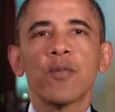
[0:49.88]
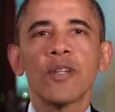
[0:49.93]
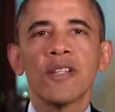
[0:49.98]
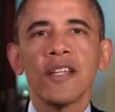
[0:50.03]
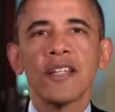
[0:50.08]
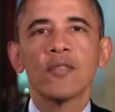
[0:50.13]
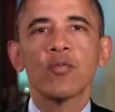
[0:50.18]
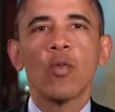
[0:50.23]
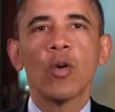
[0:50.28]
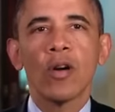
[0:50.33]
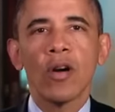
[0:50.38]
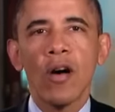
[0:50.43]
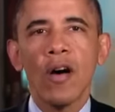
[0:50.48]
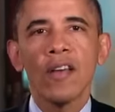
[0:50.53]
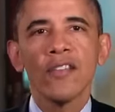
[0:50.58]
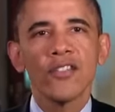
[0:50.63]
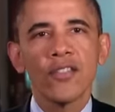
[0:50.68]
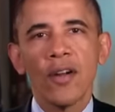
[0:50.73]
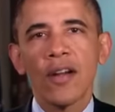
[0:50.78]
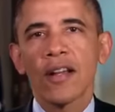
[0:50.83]
predict will
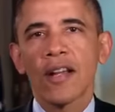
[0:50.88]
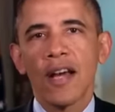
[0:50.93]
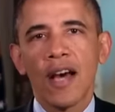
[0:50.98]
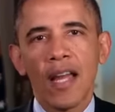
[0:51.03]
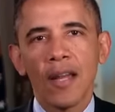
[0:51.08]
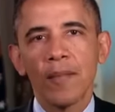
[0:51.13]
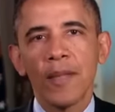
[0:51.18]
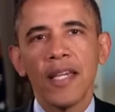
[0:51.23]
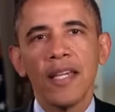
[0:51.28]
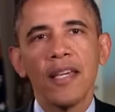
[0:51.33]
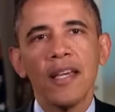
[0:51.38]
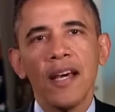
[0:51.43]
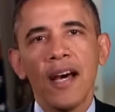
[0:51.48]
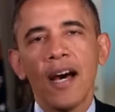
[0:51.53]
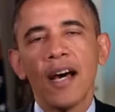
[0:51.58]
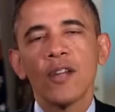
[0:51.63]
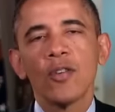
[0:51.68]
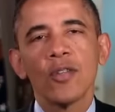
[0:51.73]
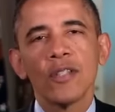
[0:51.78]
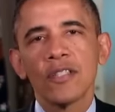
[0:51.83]
cost our economy
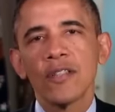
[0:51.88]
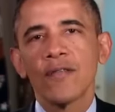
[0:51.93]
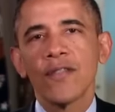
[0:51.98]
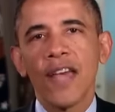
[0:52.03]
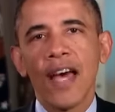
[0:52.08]
hundreds of